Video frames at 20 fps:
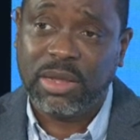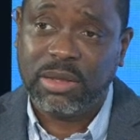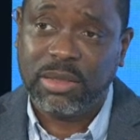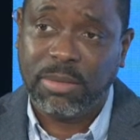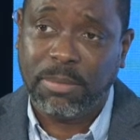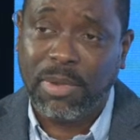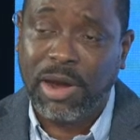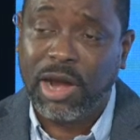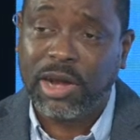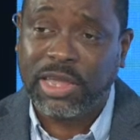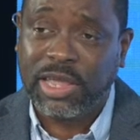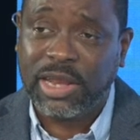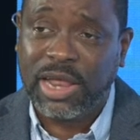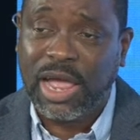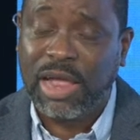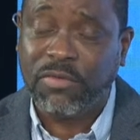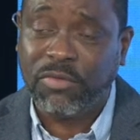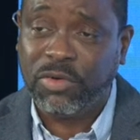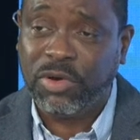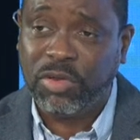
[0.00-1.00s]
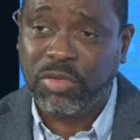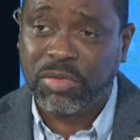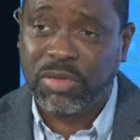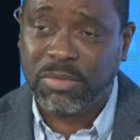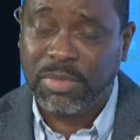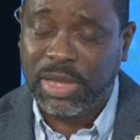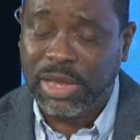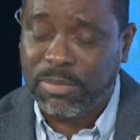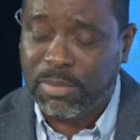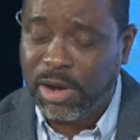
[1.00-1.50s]
the market average, the
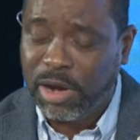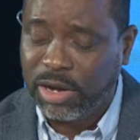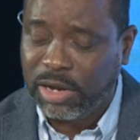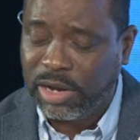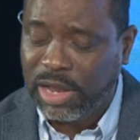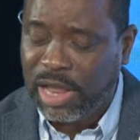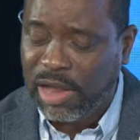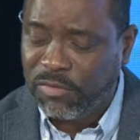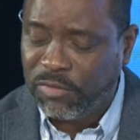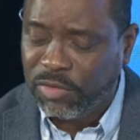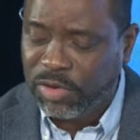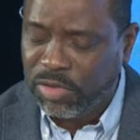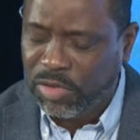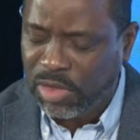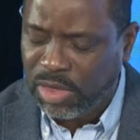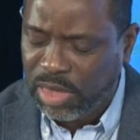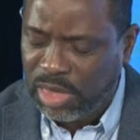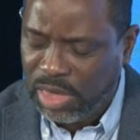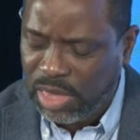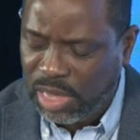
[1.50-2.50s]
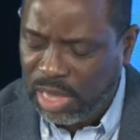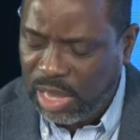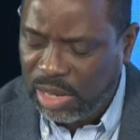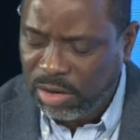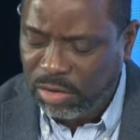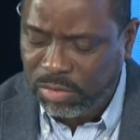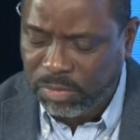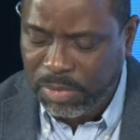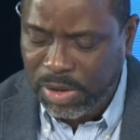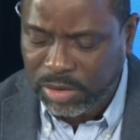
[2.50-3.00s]
main market average, I'd
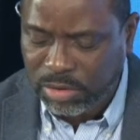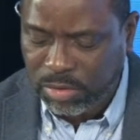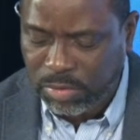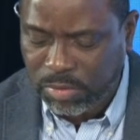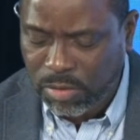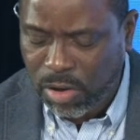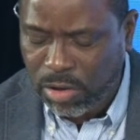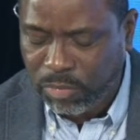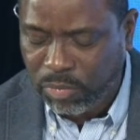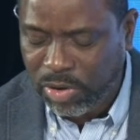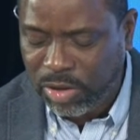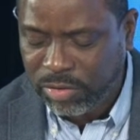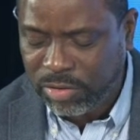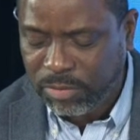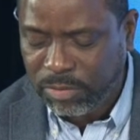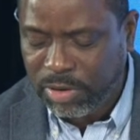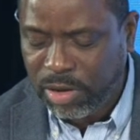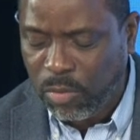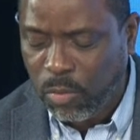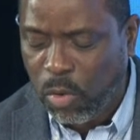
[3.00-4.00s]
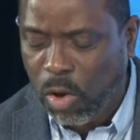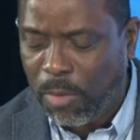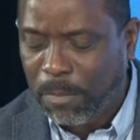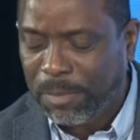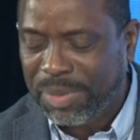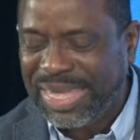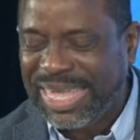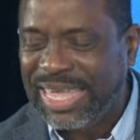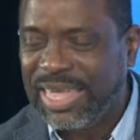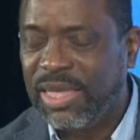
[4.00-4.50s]
expect the stock price to be a
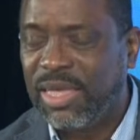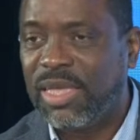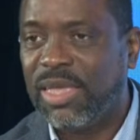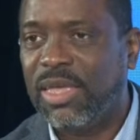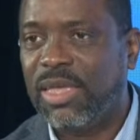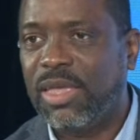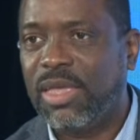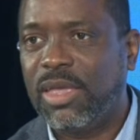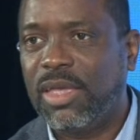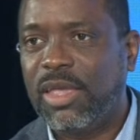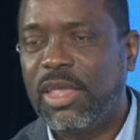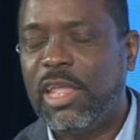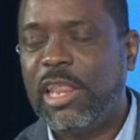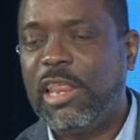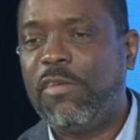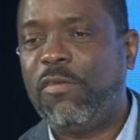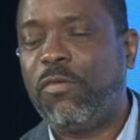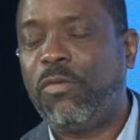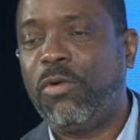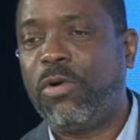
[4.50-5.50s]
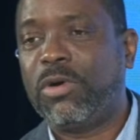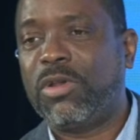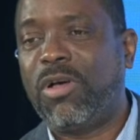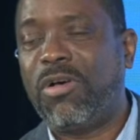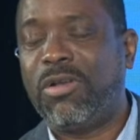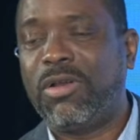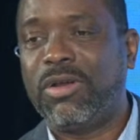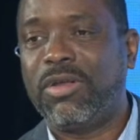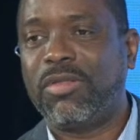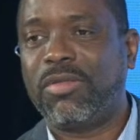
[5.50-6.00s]
whopping
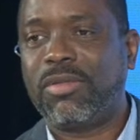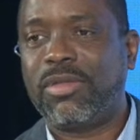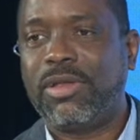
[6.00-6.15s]
$84.